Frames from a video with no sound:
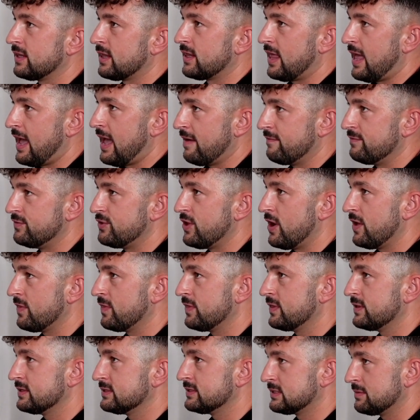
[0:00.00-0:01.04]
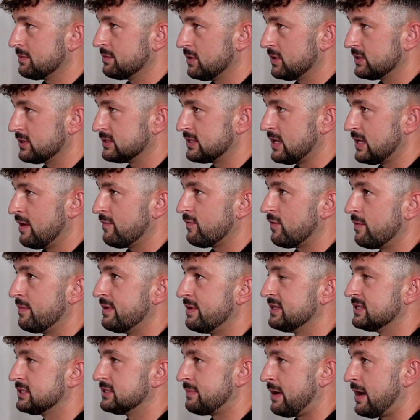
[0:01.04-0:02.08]
have done similar stuff or been
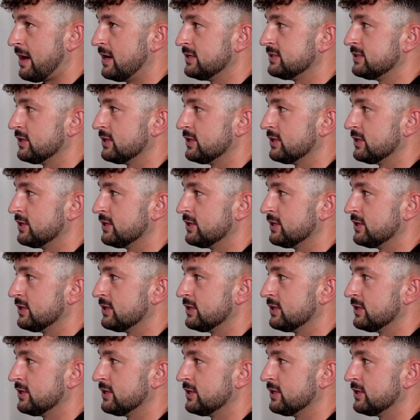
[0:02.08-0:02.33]
inspired